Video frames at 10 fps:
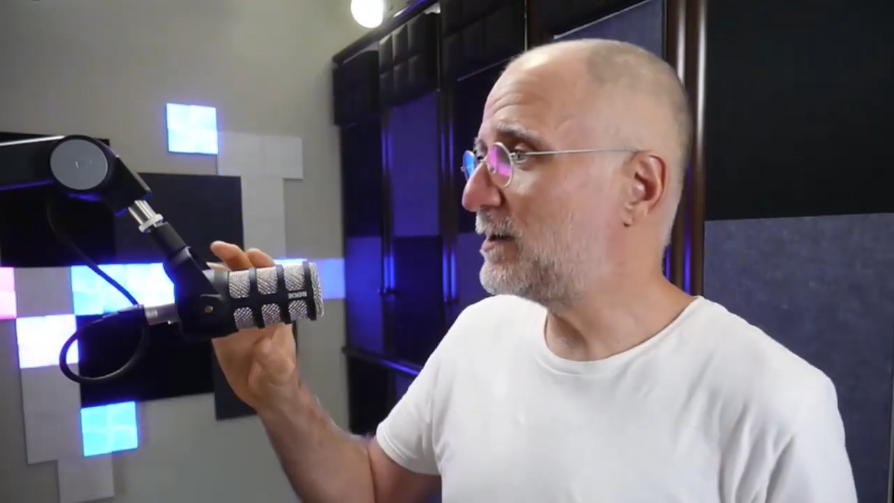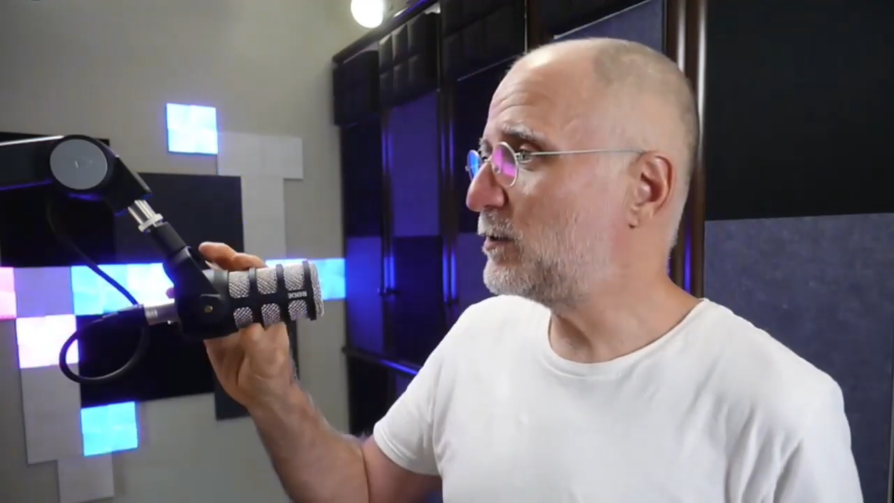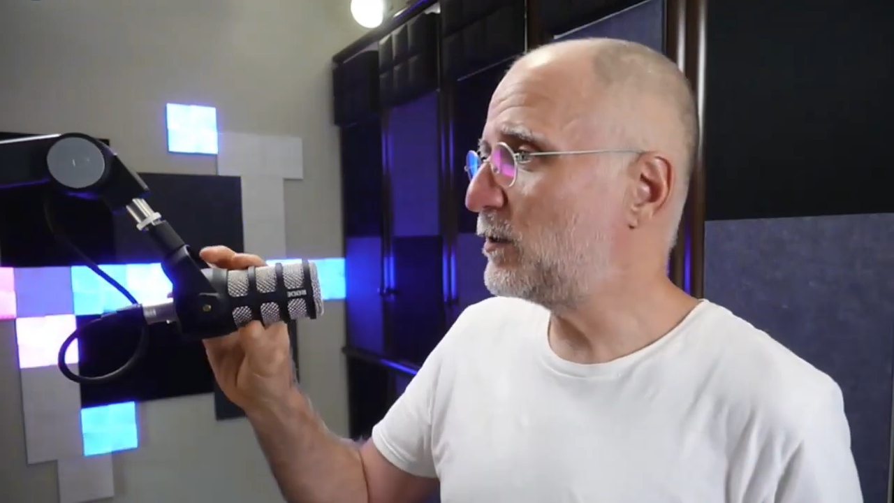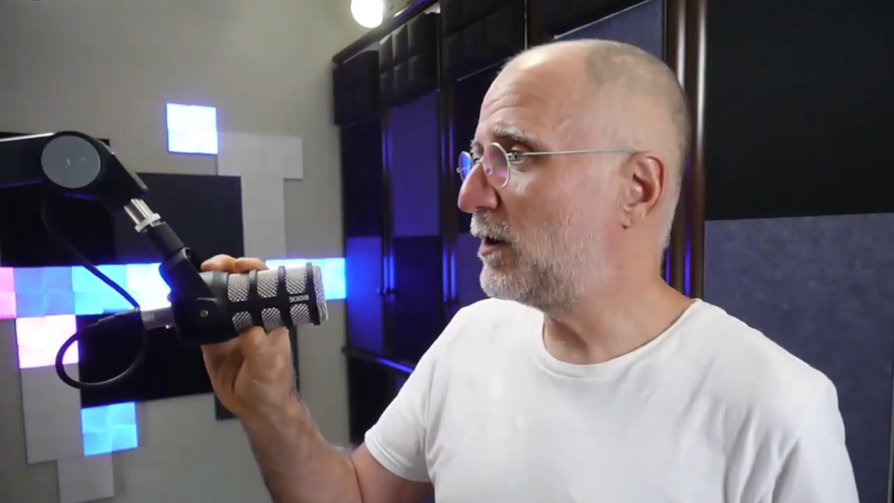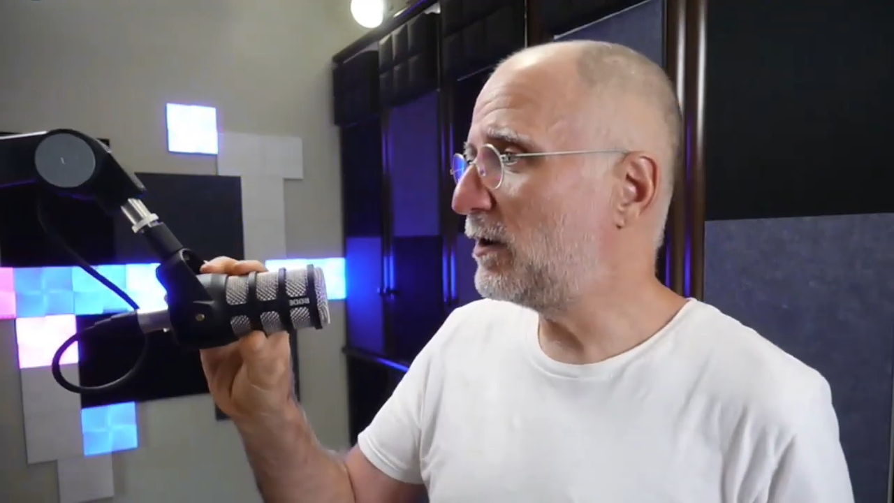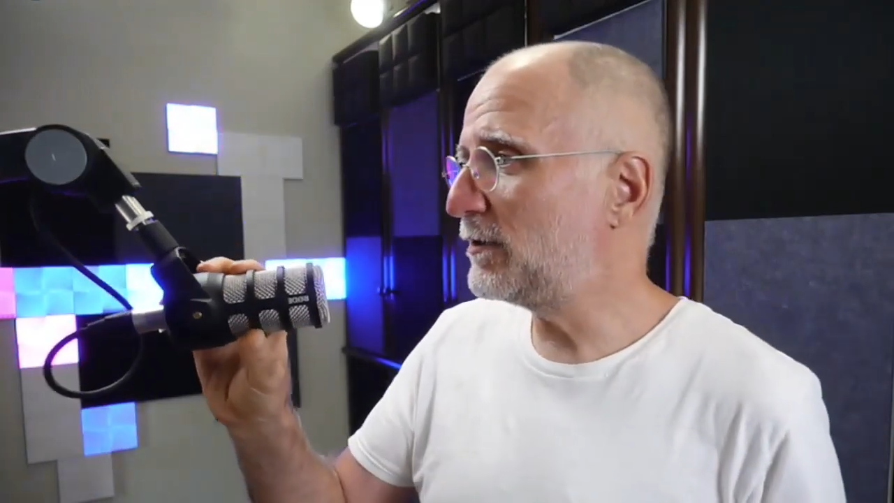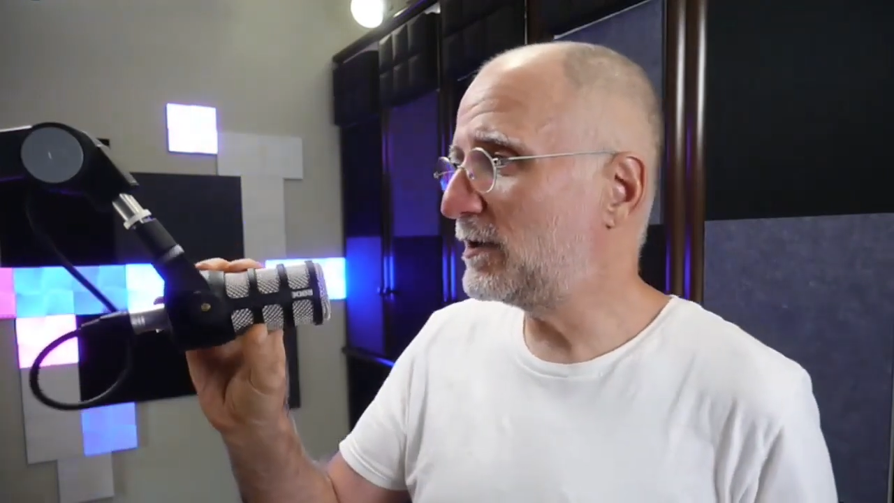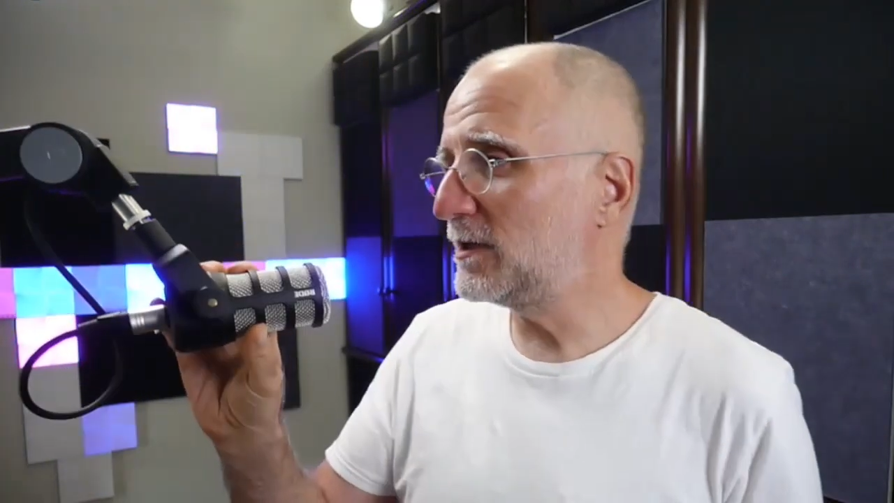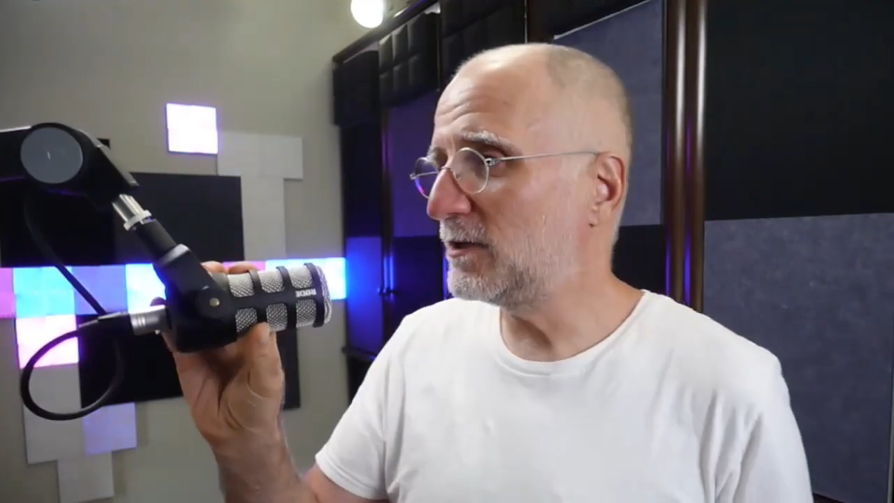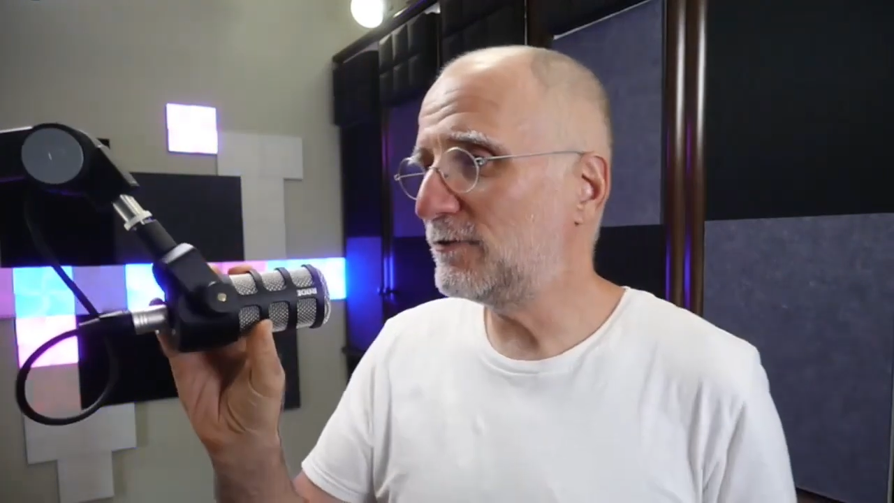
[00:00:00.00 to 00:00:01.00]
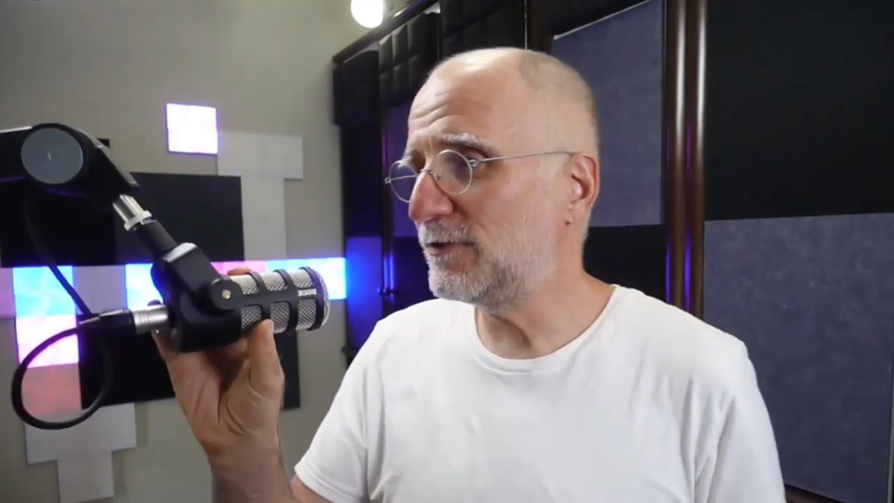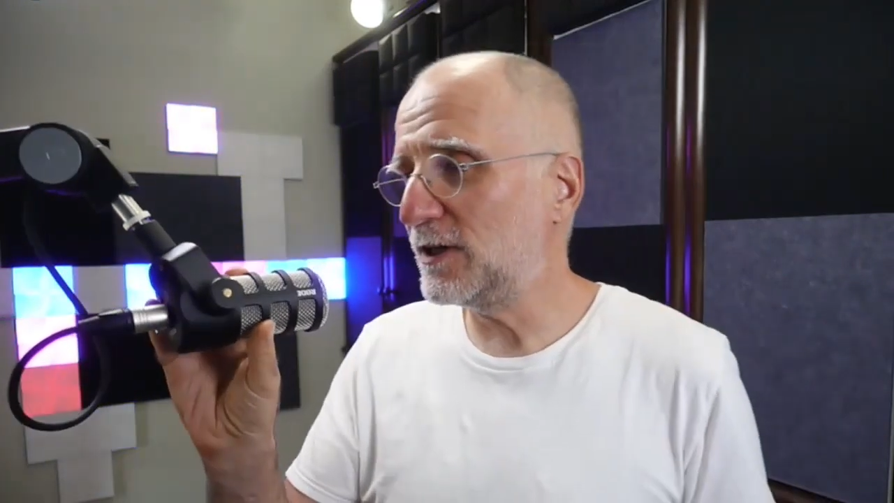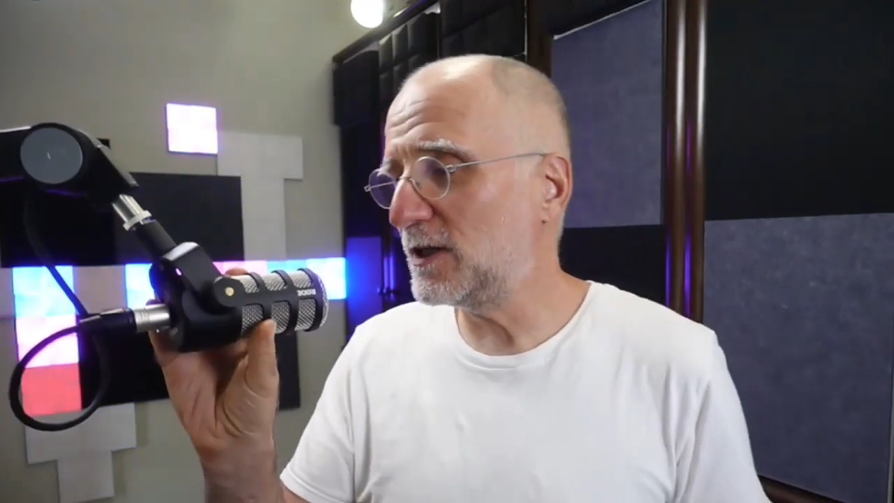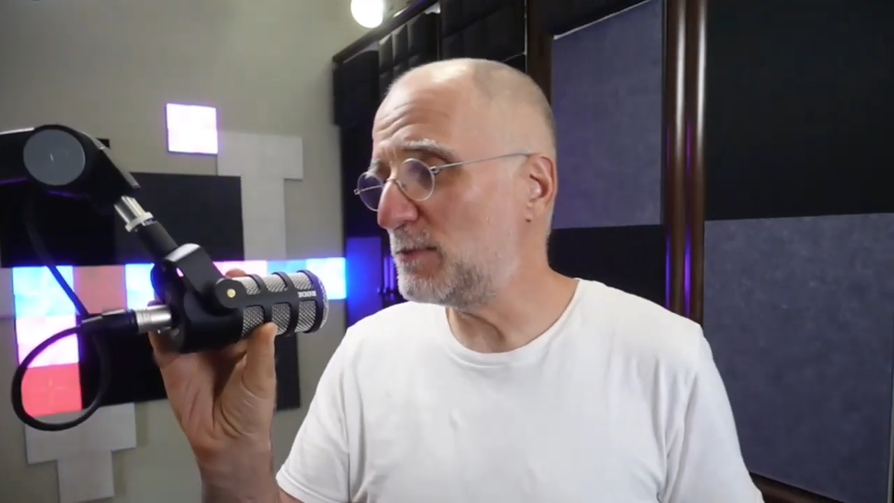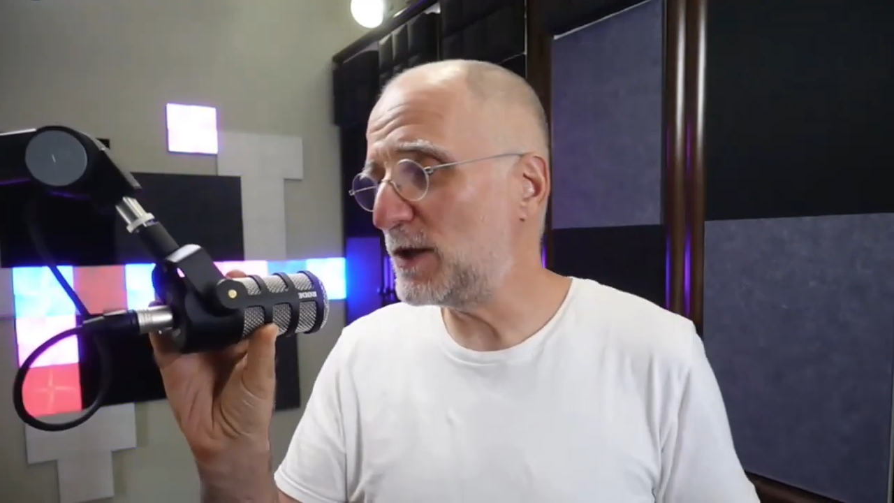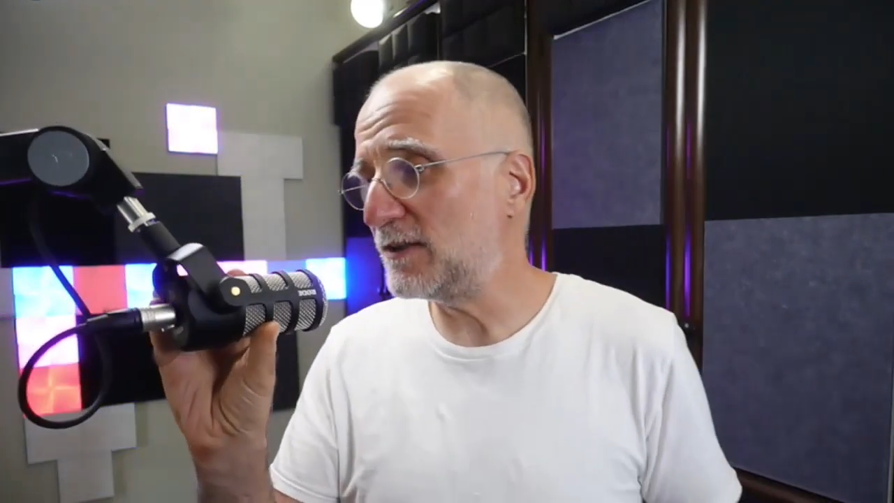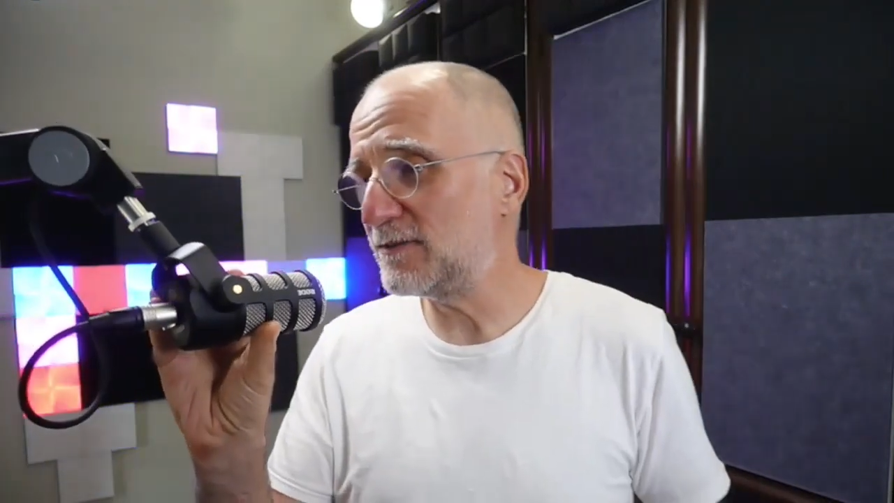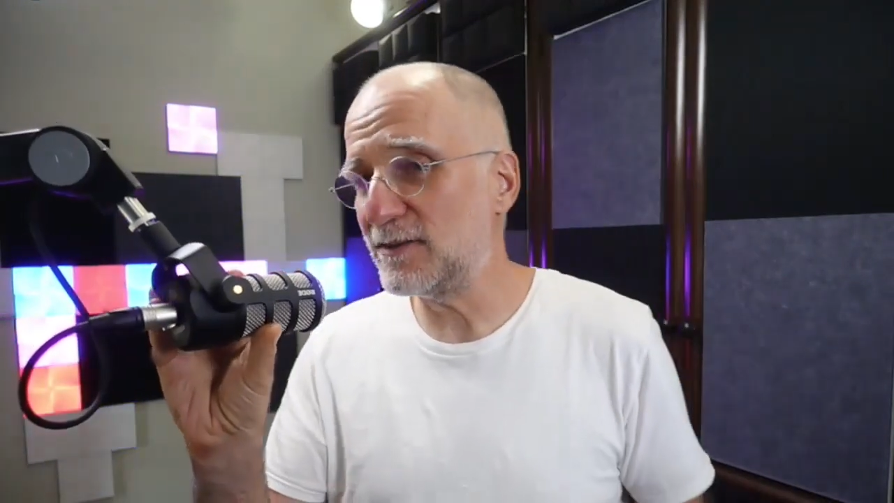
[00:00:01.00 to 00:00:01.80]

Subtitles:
all the little fiddly bits